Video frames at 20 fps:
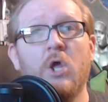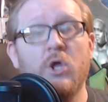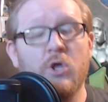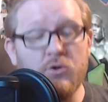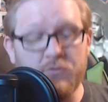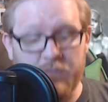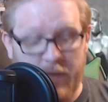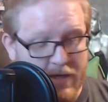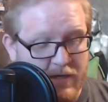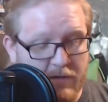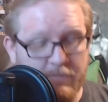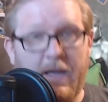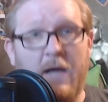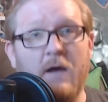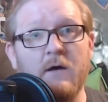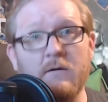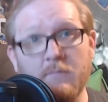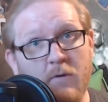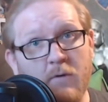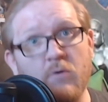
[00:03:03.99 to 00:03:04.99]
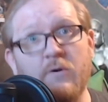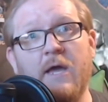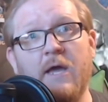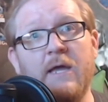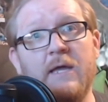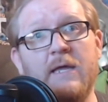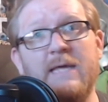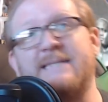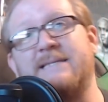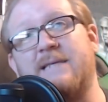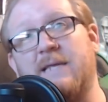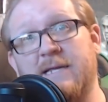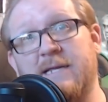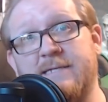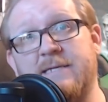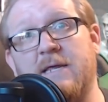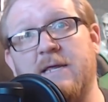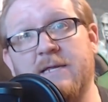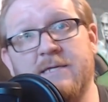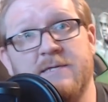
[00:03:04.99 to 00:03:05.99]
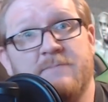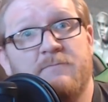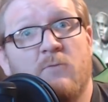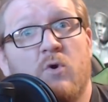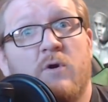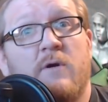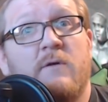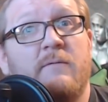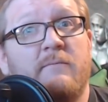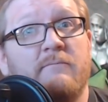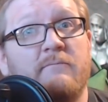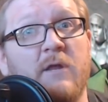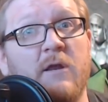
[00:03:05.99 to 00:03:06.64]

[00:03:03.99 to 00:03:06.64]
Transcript: You think about, okay, it's more,